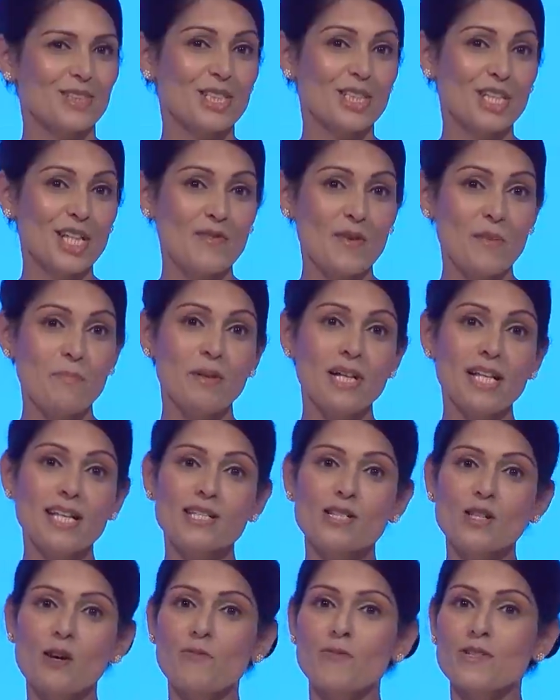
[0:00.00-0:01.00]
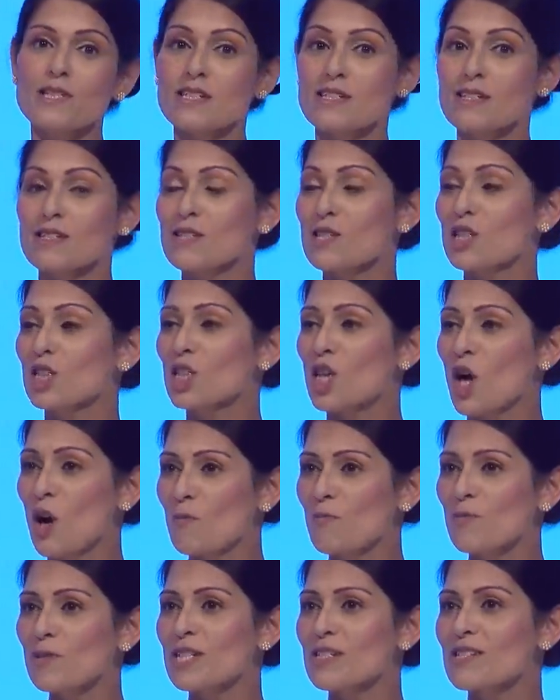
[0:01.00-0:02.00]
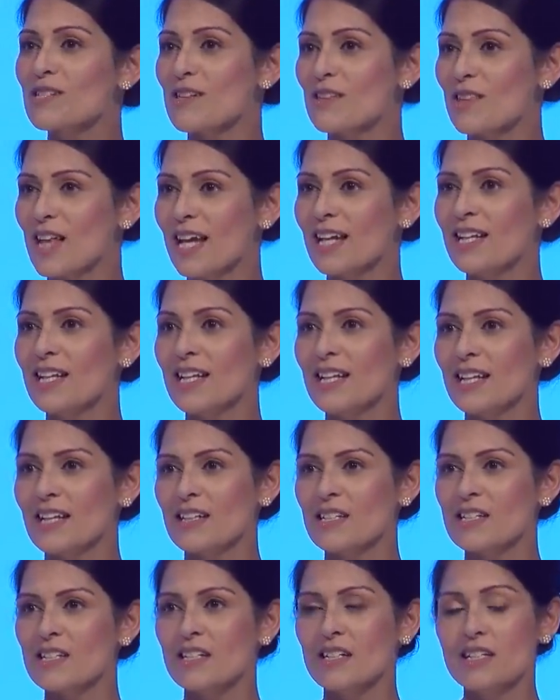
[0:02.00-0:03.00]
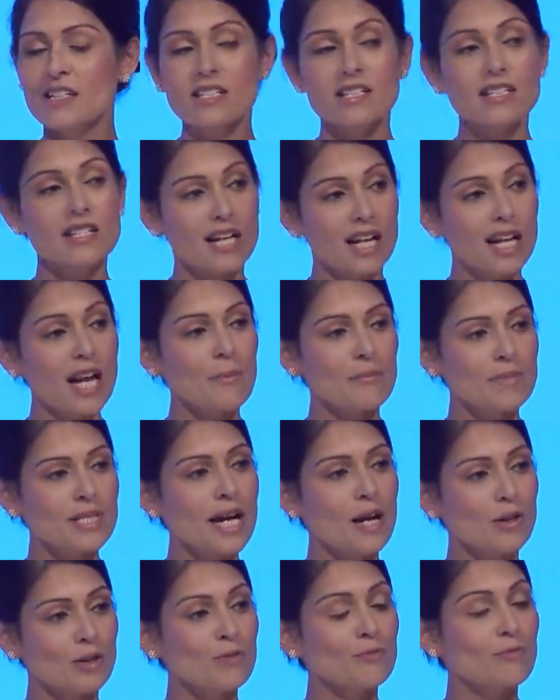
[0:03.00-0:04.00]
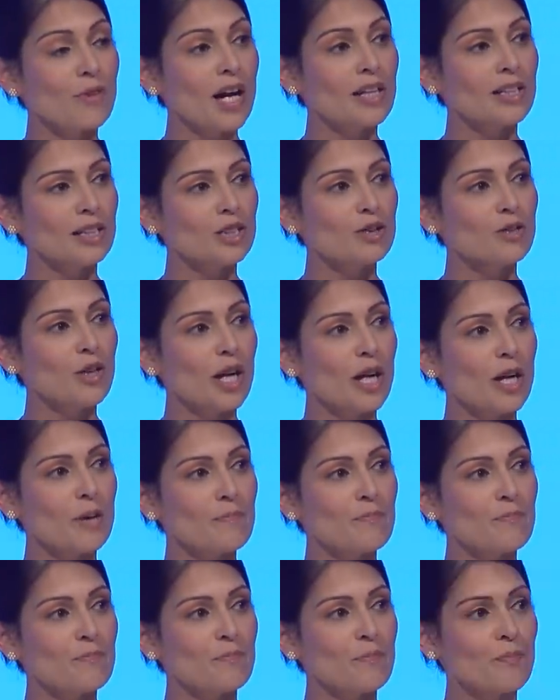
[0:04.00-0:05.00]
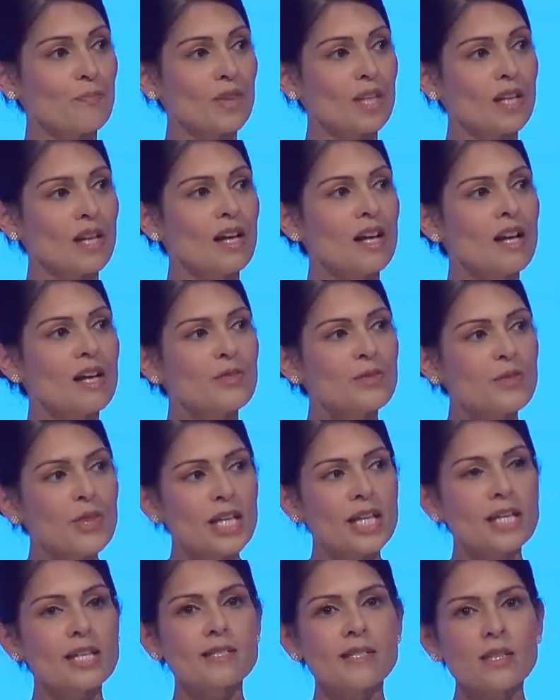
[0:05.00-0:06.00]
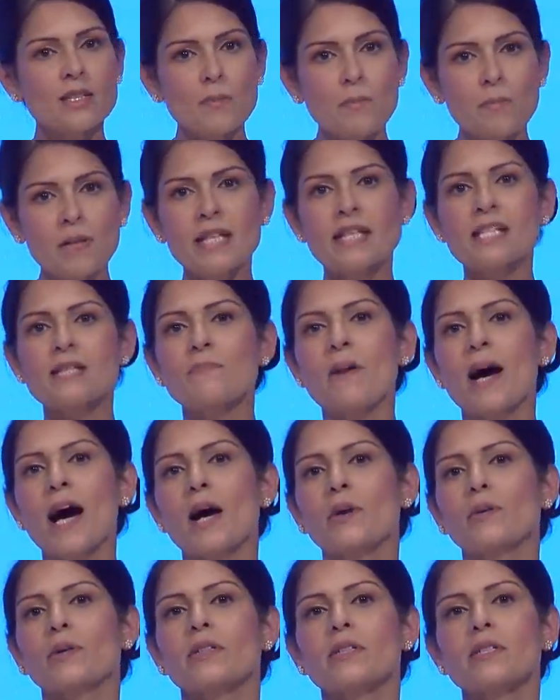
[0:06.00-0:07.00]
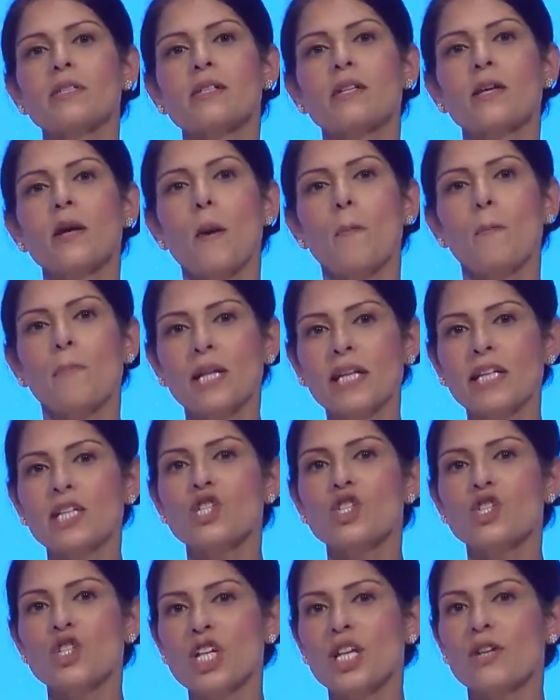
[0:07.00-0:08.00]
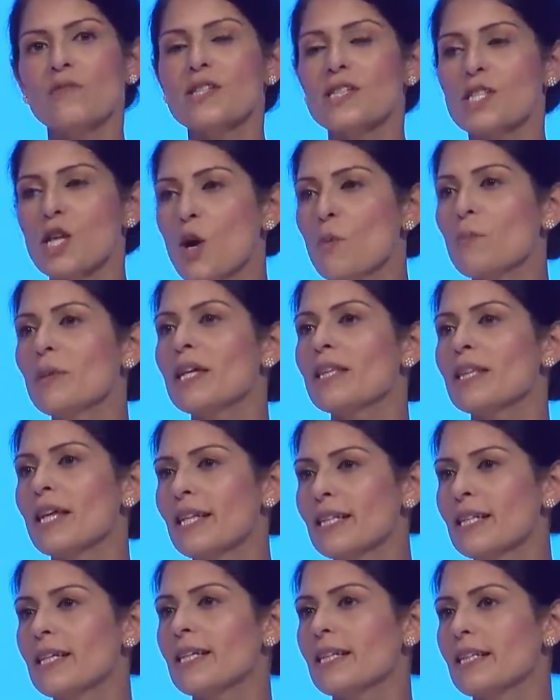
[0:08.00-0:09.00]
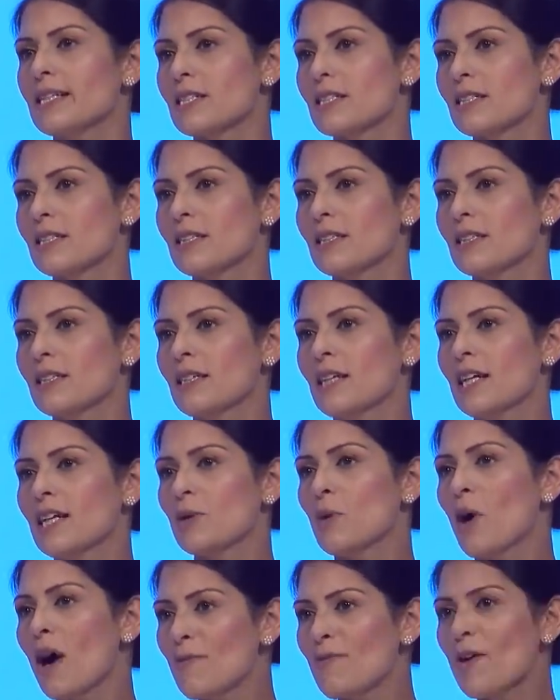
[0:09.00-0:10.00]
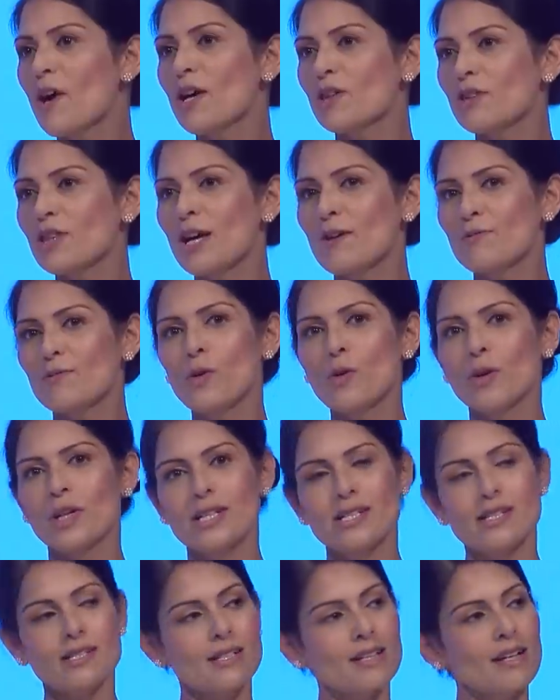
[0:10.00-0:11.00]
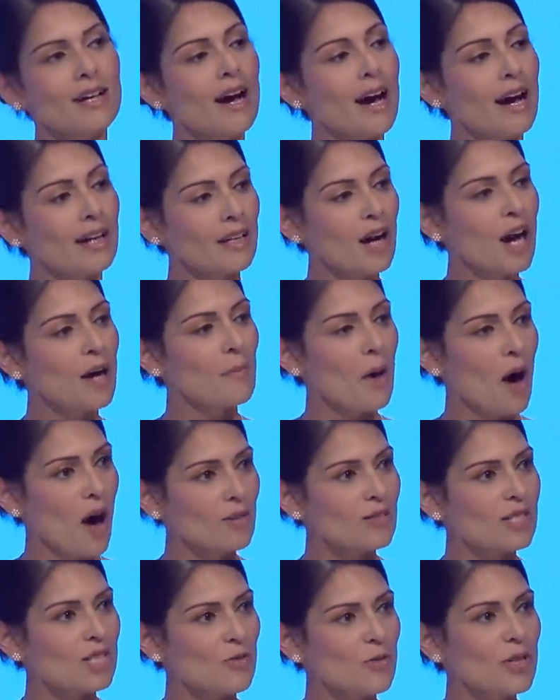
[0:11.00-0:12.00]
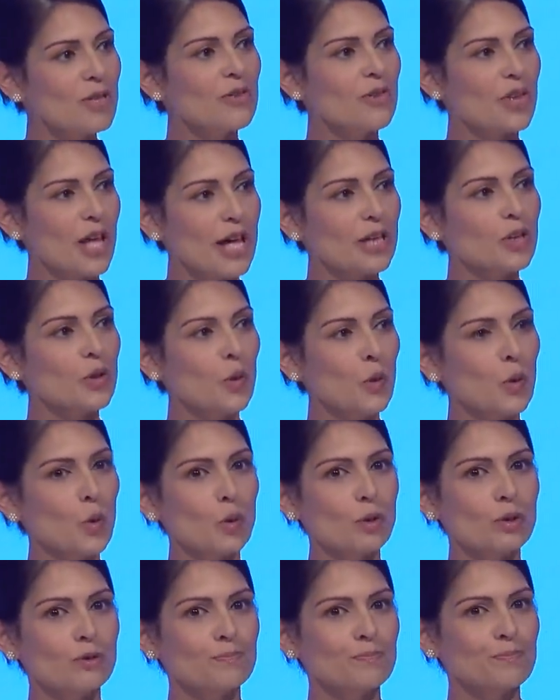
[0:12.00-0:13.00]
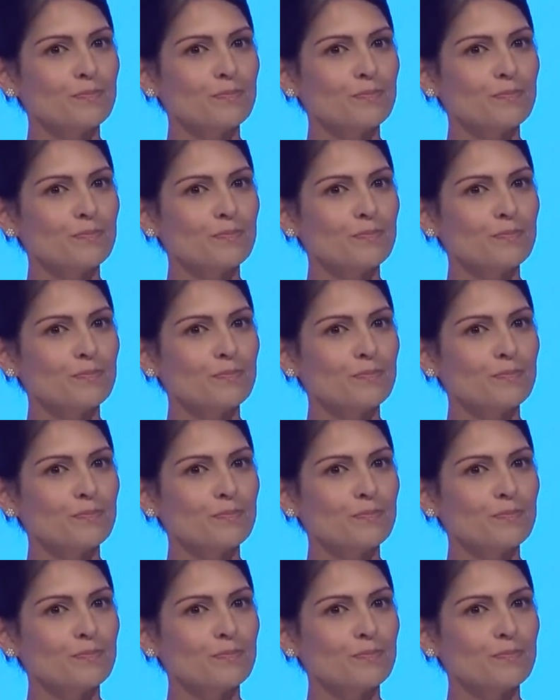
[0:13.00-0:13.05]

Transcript: Giving police officers the confidence that they need to clamp down on violent crime. These are the police powers police chiefs tell me they need. Now I've heard their voice and I'm answering their call.